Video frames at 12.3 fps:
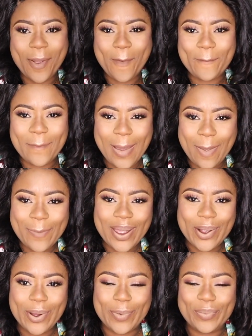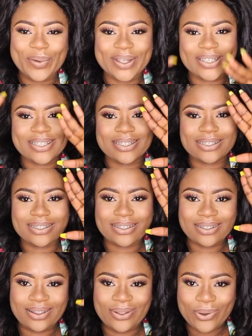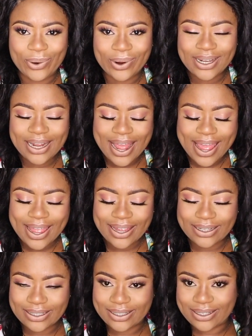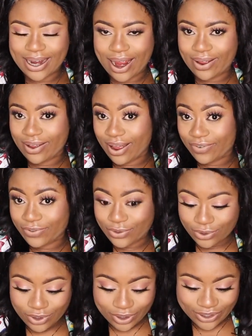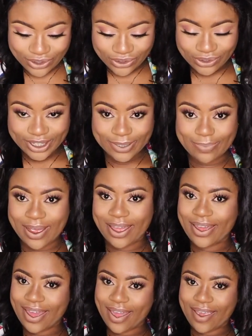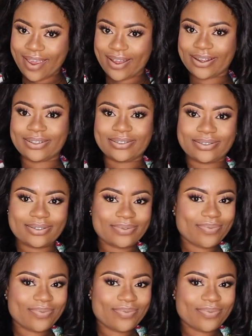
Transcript: My makeup is done and I have to just dress my hair and